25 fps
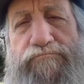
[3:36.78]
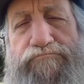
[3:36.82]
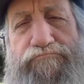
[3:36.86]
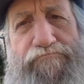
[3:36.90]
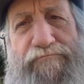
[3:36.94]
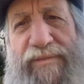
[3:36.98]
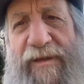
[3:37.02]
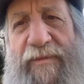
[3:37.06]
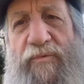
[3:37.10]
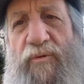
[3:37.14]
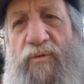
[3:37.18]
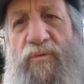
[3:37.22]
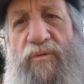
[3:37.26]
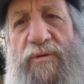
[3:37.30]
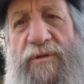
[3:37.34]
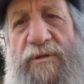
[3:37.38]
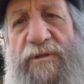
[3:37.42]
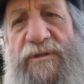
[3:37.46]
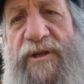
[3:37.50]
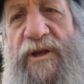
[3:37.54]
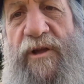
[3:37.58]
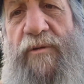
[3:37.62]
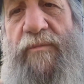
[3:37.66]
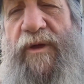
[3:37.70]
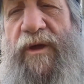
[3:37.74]
people will
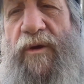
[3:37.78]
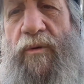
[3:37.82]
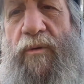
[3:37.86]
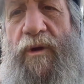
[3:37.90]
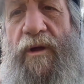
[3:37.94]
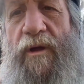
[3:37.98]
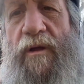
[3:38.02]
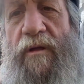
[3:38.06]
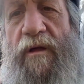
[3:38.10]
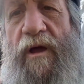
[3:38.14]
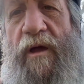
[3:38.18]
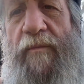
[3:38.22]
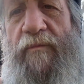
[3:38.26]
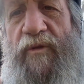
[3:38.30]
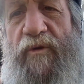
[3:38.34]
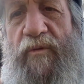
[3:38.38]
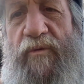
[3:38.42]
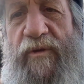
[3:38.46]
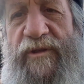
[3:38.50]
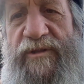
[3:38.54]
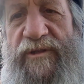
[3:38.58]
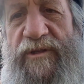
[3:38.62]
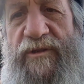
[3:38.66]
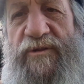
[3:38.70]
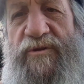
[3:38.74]
tell me, well, I'm the
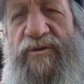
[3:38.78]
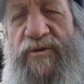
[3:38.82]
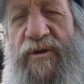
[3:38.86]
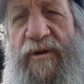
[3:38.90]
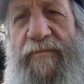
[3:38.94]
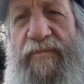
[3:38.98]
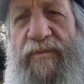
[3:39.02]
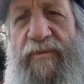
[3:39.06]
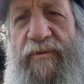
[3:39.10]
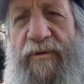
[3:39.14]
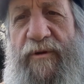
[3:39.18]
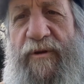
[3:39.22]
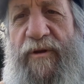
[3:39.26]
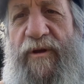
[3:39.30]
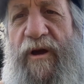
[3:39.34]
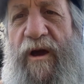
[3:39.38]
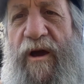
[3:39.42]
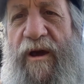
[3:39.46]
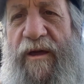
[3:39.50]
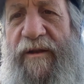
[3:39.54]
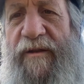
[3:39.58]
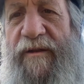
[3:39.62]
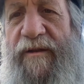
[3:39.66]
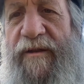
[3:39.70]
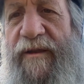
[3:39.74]
reason Trump
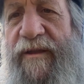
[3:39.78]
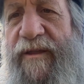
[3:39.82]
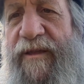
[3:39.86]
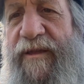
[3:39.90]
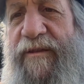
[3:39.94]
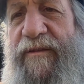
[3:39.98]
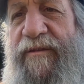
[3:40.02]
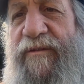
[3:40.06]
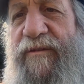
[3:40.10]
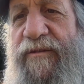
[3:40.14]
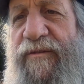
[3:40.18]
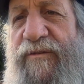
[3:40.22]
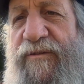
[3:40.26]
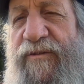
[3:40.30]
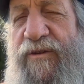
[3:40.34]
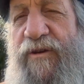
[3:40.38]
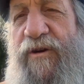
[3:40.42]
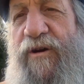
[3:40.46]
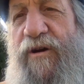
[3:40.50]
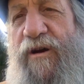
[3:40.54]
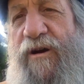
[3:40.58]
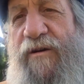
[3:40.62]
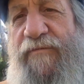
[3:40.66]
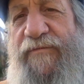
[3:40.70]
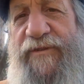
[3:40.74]
got into
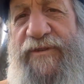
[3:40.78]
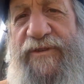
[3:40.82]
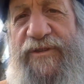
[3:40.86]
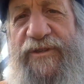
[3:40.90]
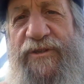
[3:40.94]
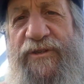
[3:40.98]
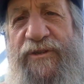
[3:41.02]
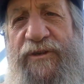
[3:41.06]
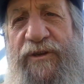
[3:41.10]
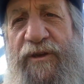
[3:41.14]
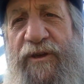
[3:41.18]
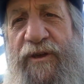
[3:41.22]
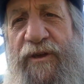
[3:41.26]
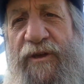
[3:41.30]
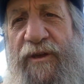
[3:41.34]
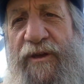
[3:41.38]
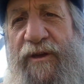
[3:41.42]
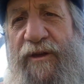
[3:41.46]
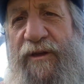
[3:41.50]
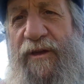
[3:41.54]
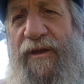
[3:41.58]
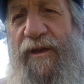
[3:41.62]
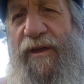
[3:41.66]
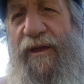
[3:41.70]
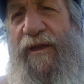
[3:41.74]
office.
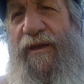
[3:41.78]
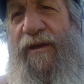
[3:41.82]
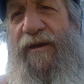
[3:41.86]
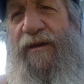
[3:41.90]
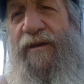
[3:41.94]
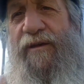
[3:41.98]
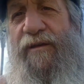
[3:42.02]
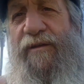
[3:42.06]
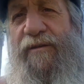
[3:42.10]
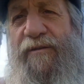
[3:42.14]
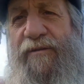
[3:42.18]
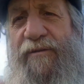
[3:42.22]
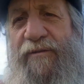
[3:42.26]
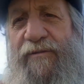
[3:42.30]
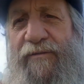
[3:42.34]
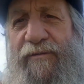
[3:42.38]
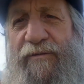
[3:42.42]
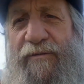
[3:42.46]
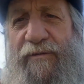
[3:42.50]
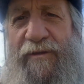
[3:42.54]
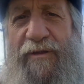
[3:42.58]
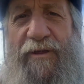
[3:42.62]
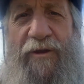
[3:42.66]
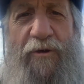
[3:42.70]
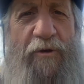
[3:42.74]
And,
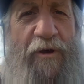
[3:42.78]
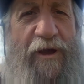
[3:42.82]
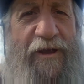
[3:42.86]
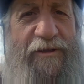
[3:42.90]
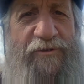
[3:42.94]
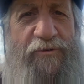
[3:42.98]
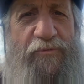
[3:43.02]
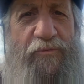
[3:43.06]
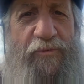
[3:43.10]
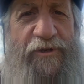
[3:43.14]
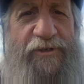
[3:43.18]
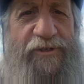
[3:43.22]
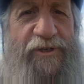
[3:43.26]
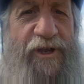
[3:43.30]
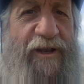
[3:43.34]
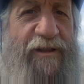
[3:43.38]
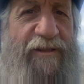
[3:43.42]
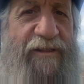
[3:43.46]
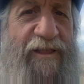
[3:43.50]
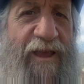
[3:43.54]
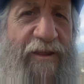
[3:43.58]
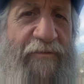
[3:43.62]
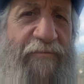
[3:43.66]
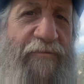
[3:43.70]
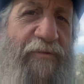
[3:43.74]
you know, I reject
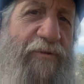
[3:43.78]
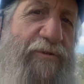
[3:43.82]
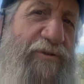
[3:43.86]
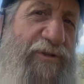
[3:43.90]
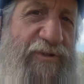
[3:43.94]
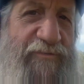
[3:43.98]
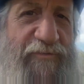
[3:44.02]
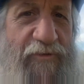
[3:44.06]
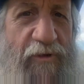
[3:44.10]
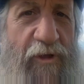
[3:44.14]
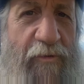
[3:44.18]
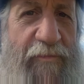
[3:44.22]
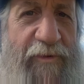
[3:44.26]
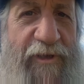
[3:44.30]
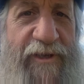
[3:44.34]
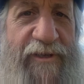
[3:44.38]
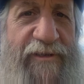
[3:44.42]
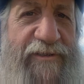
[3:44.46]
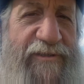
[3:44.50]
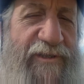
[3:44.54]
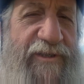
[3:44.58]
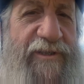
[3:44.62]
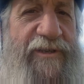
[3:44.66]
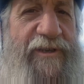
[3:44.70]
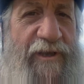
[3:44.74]
that, first of all,
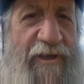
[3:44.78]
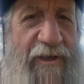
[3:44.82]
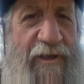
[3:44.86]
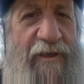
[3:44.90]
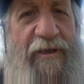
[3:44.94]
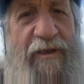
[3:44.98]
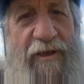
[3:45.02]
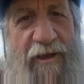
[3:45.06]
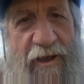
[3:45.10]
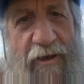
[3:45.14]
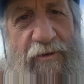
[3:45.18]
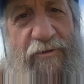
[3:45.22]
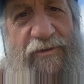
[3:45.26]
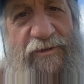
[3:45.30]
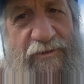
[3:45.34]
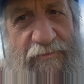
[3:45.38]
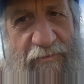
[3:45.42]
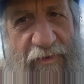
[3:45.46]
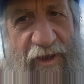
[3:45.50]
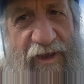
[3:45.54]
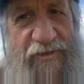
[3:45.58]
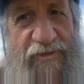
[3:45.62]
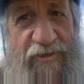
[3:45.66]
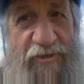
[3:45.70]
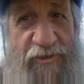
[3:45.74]
because I was in
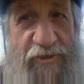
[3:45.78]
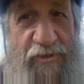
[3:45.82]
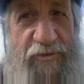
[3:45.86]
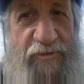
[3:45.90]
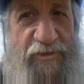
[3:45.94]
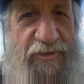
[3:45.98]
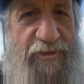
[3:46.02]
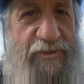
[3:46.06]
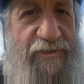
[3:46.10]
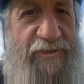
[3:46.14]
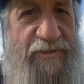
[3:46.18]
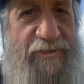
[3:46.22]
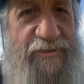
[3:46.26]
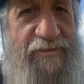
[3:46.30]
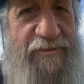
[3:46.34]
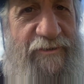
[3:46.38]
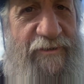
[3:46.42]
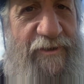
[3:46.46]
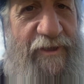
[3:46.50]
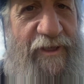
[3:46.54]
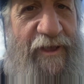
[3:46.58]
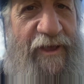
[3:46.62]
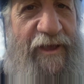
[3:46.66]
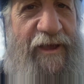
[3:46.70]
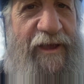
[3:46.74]
Massachusetts and
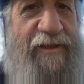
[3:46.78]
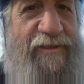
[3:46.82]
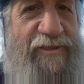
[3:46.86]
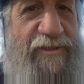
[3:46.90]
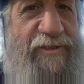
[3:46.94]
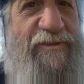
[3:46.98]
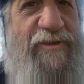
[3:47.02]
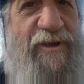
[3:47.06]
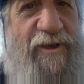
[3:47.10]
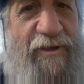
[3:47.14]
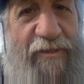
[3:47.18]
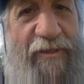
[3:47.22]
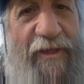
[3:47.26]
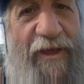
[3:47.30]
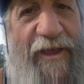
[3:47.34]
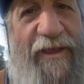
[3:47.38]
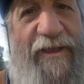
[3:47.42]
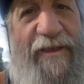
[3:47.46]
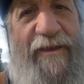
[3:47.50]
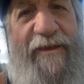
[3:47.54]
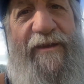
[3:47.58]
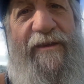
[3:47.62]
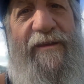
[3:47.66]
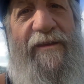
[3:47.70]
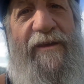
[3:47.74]
it's not
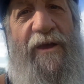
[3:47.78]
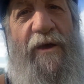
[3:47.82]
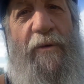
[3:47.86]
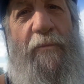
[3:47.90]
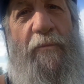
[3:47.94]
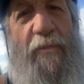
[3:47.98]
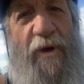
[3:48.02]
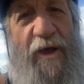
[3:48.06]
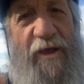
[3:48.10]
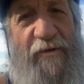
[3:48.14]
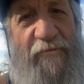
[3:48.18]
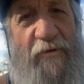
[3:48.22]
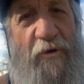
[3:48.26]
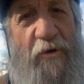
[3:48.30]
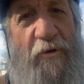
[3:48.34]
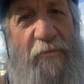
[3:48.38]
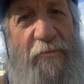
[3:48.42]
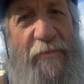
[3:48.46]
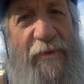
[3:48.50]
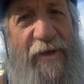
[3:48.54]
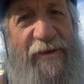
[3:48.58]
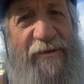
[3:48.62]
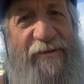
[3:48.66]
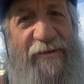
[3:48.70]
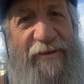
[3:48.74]
like my vote
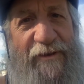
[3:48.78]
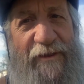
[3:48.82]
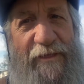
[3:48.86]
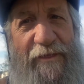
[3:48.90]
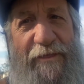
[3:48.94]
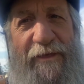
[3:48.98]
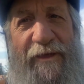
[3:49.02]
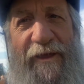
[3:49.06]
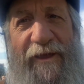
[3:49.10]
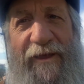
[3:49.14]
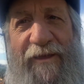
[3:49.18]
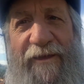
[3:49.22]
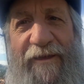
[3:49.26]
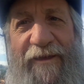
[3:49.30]
meant anything.